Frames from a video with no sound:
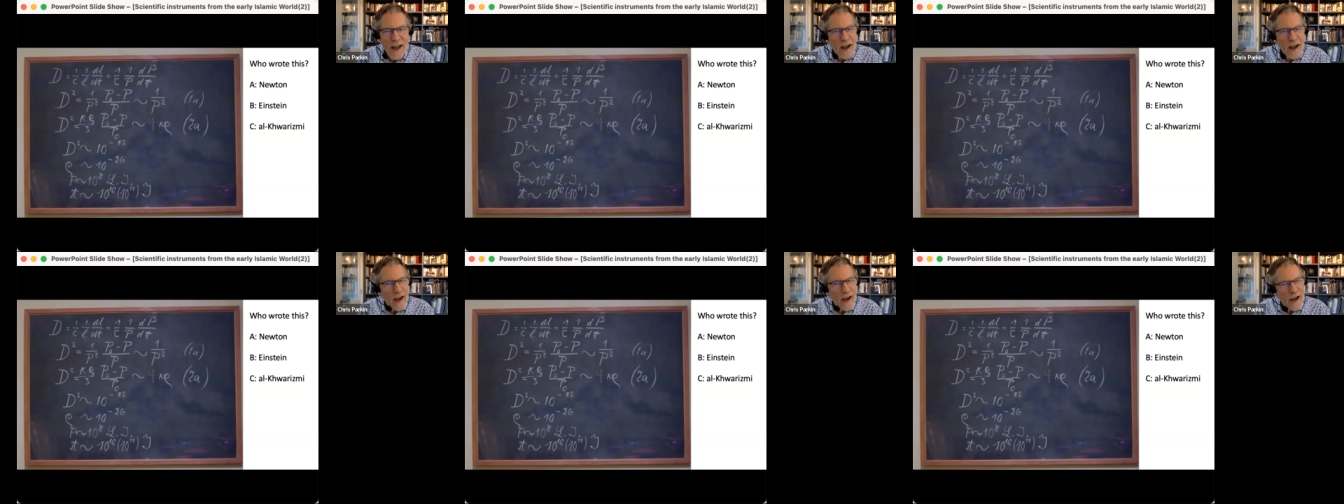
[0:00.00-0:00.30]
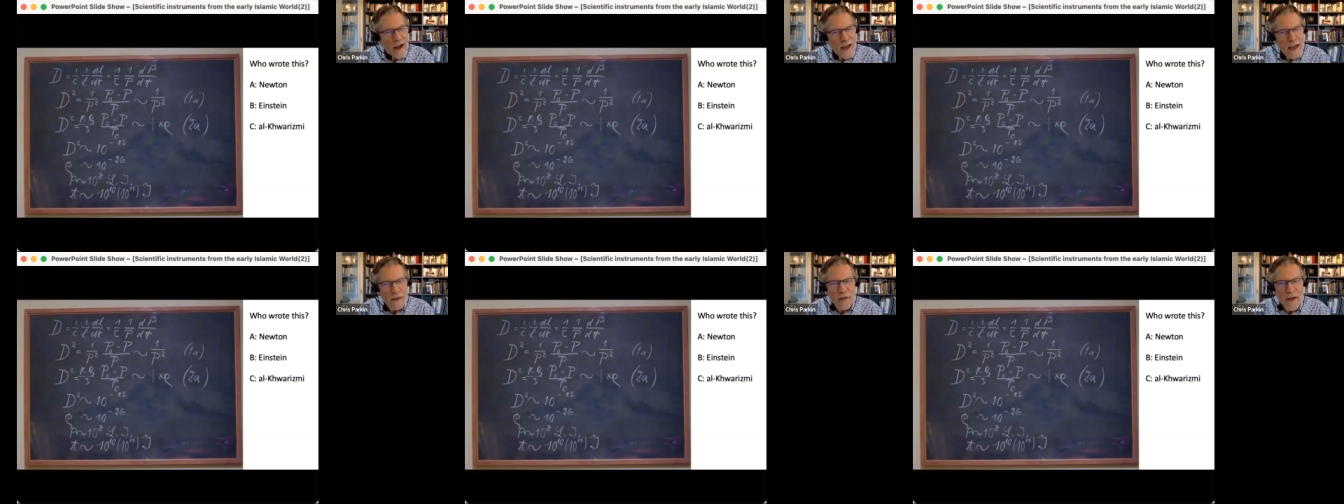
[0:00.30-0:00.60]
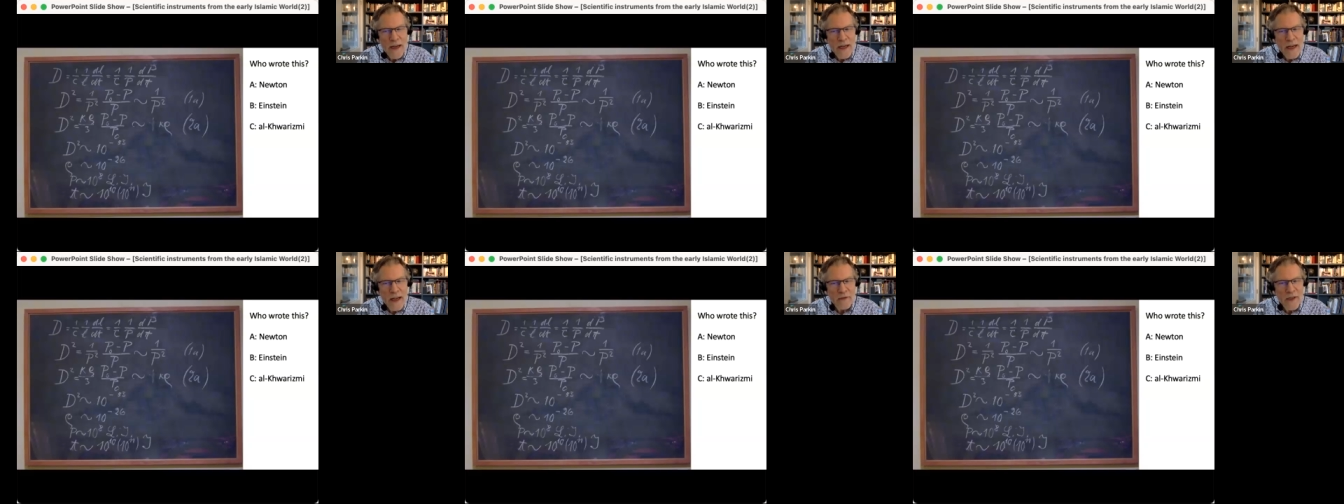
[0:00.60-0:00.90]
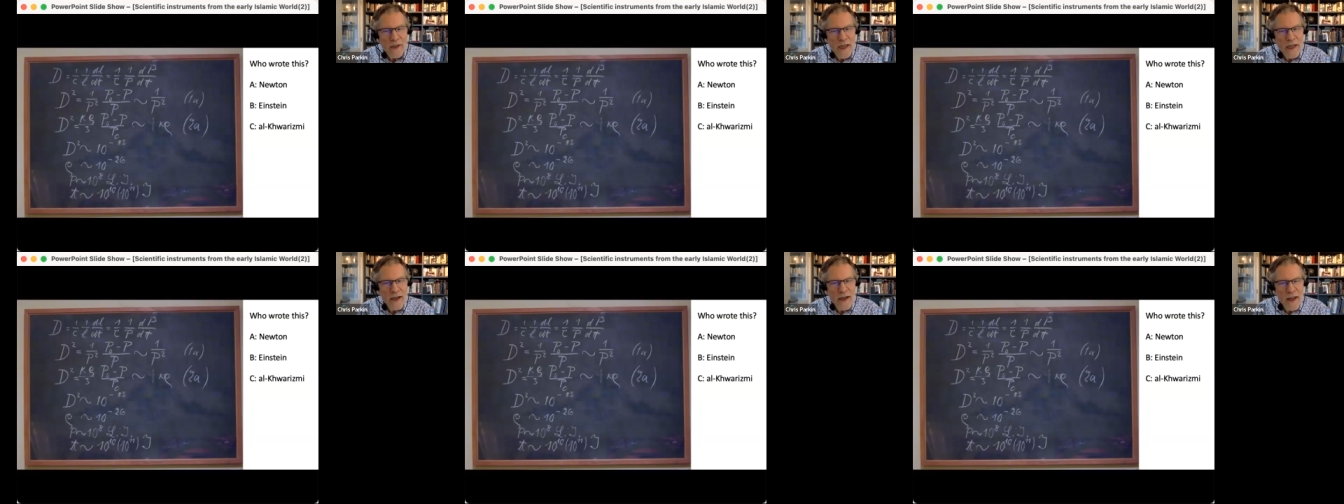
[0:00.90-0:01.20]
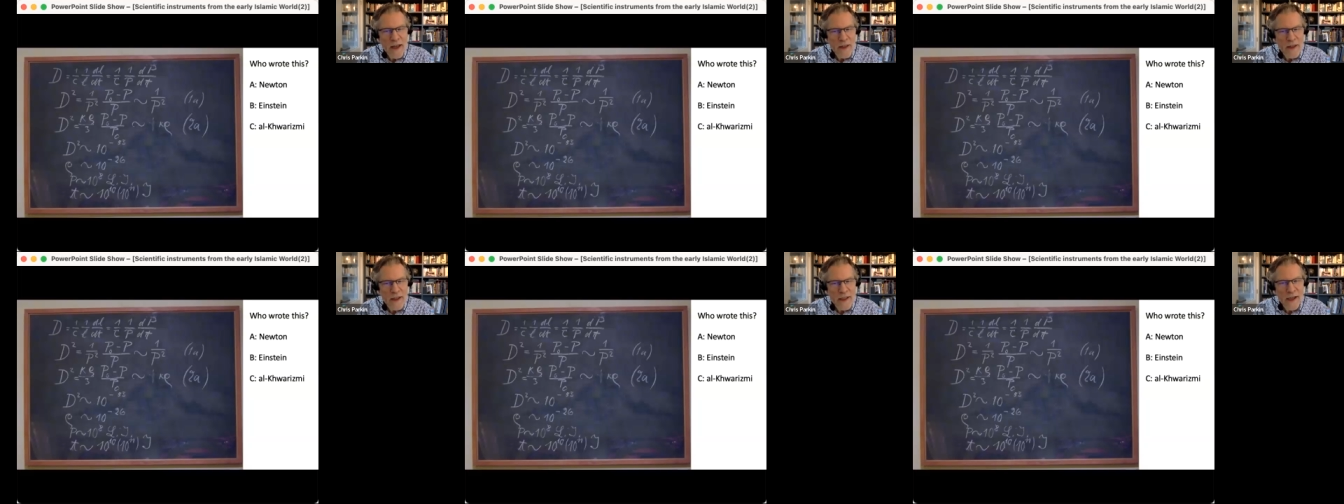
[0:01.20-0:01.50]
Uh, if he'd lived in
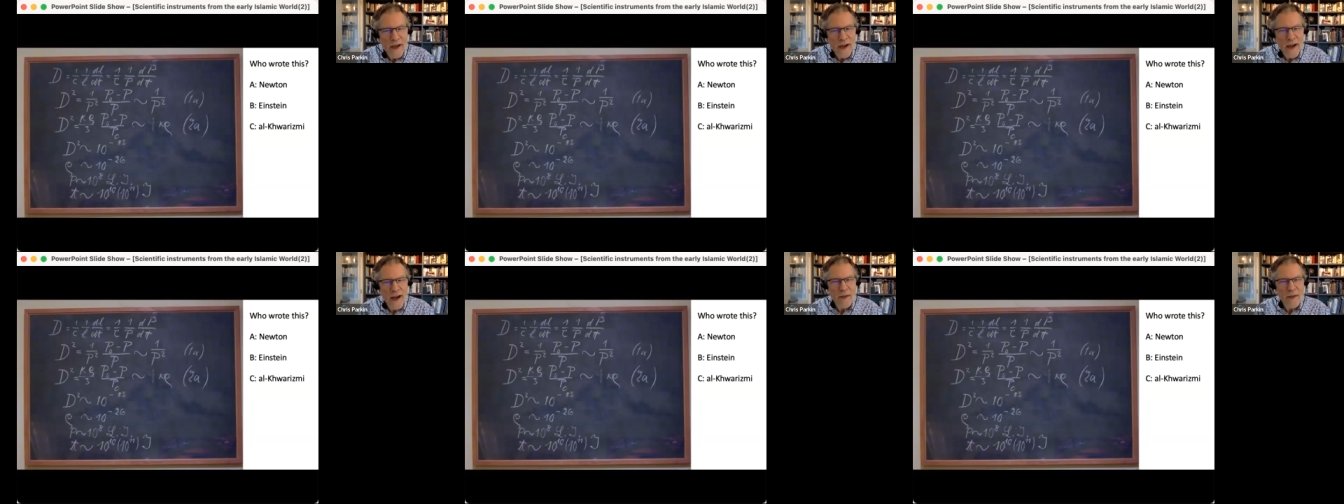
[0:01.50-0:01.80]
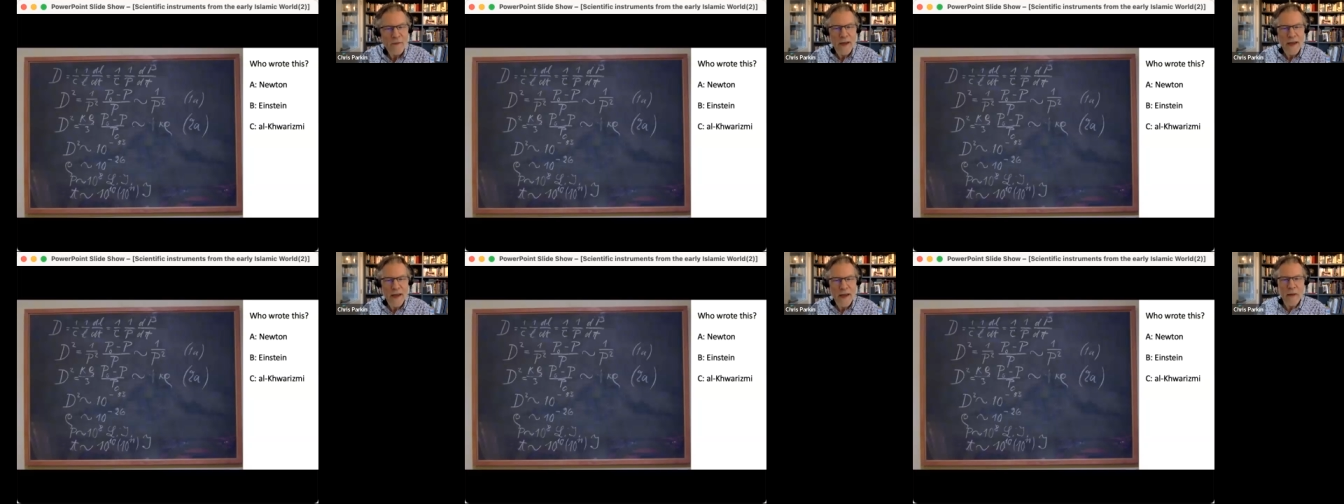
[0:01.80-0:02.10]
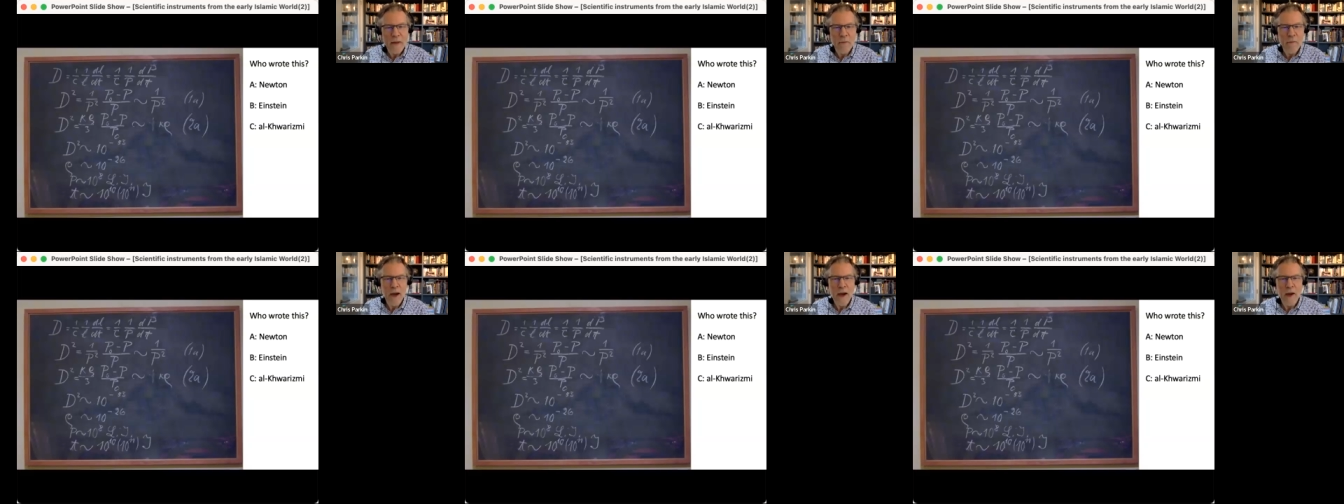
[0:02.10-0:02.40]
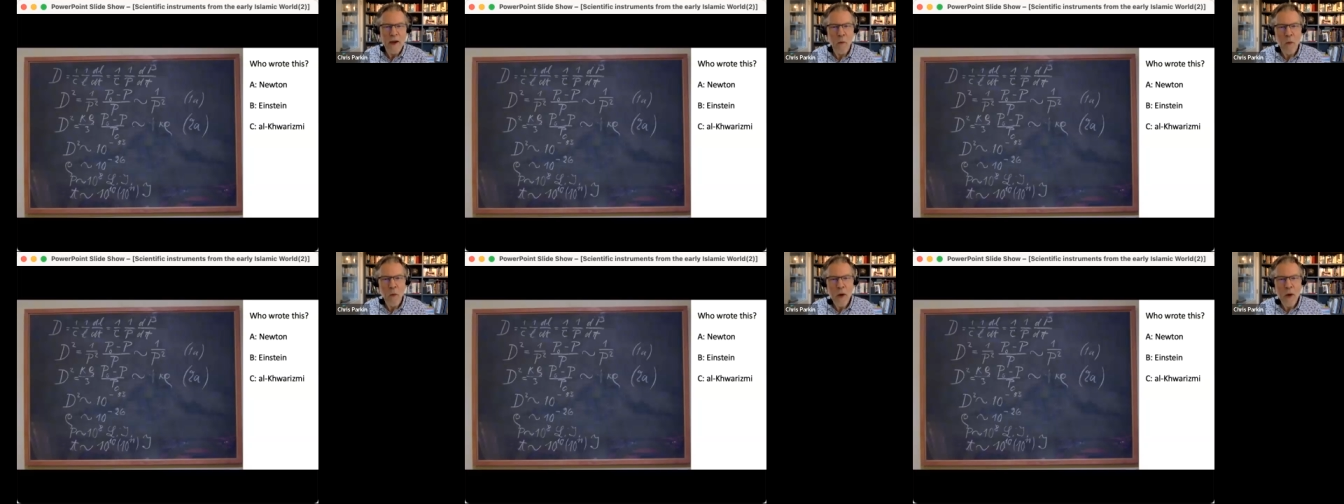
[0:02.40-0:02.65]
another time, it might